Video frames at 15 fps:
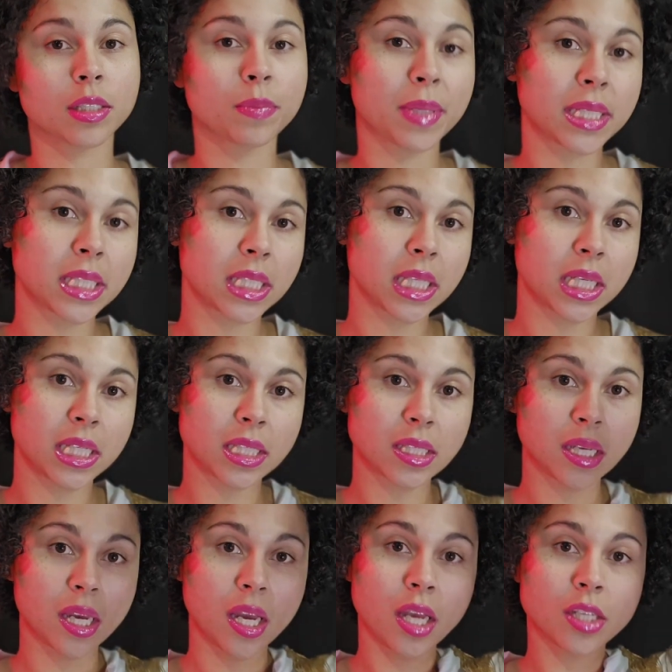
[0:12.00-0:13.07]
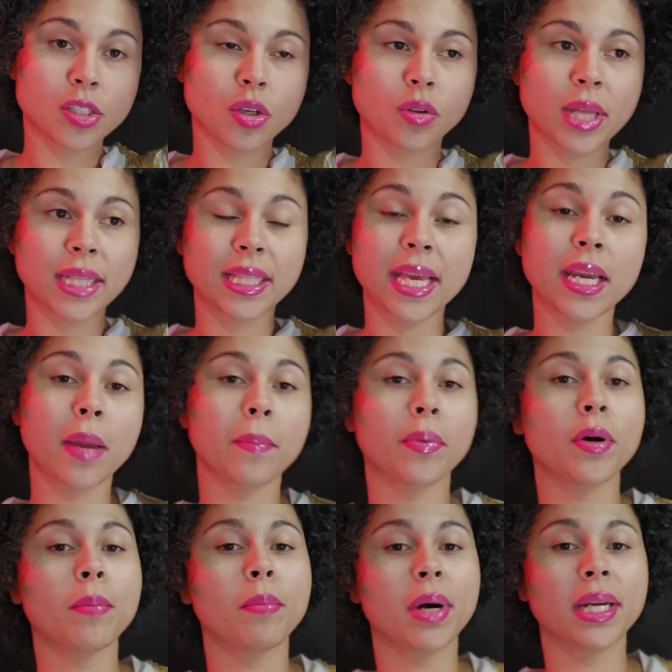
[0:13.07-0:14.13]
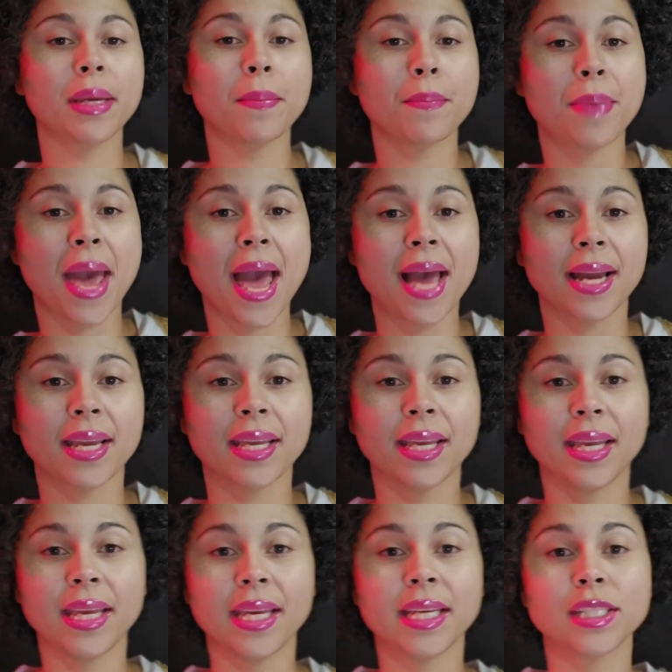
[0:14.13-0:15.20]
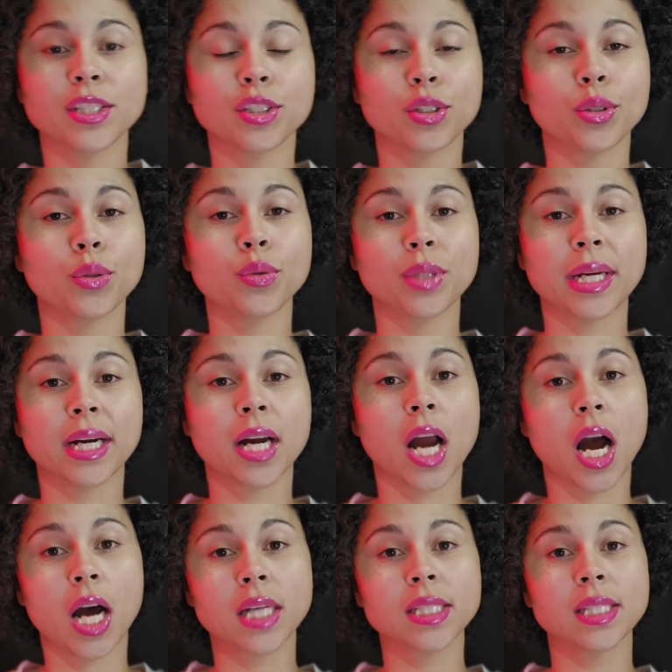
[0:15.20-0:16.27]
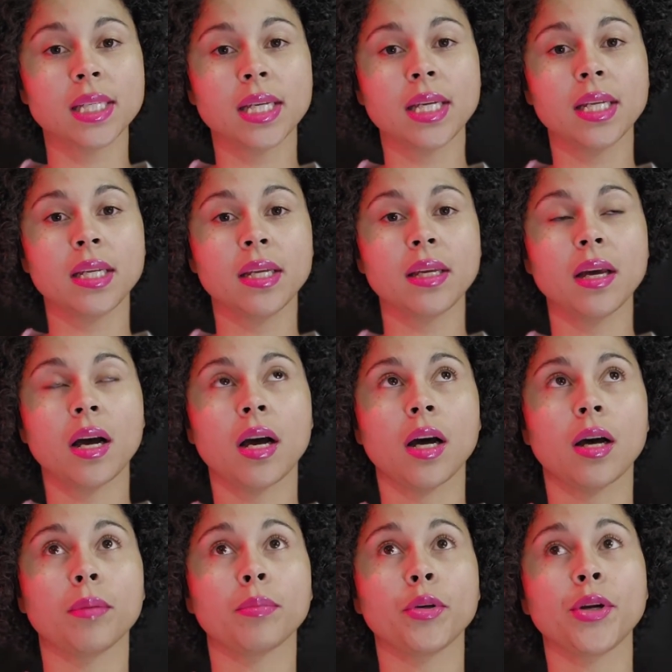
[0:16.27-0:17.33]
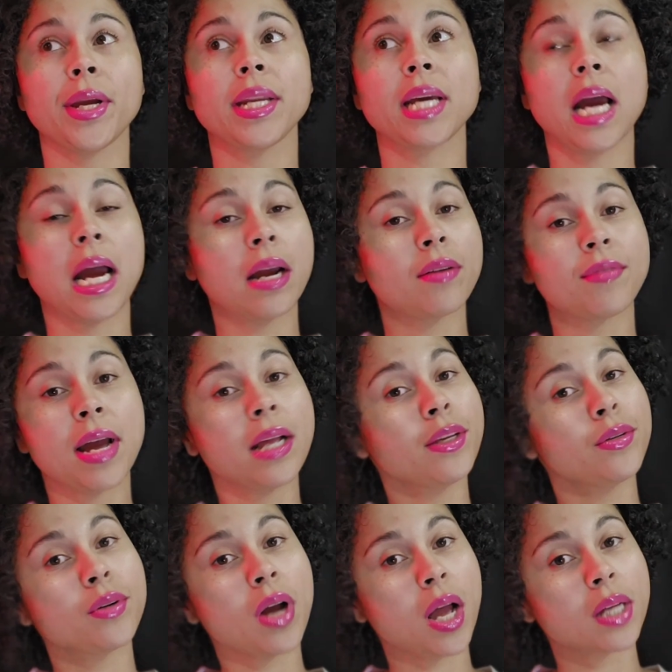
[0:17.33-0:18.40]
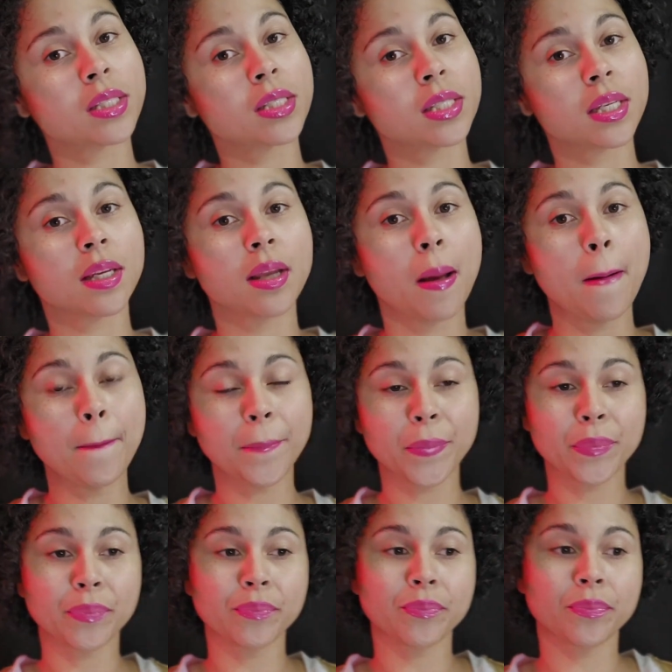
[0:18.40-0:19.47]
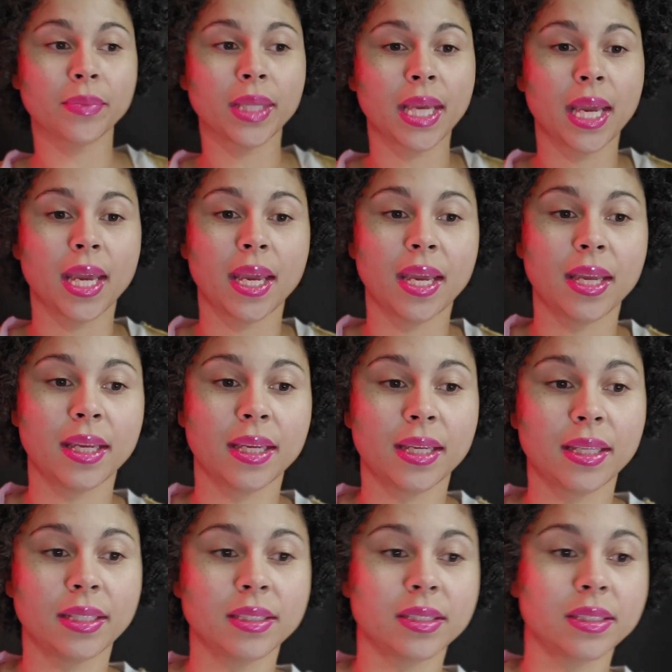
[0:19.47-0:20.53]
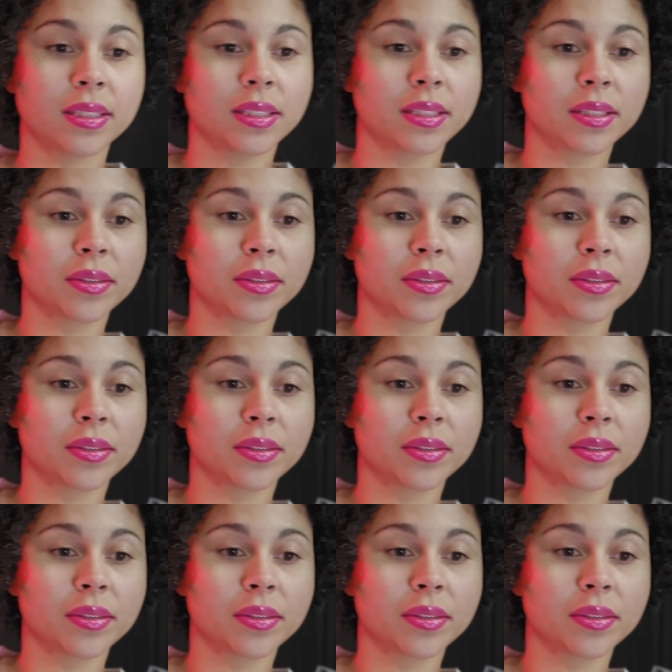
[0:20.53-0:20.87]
expenses, so that they can put money back into their content, creating higher value content, and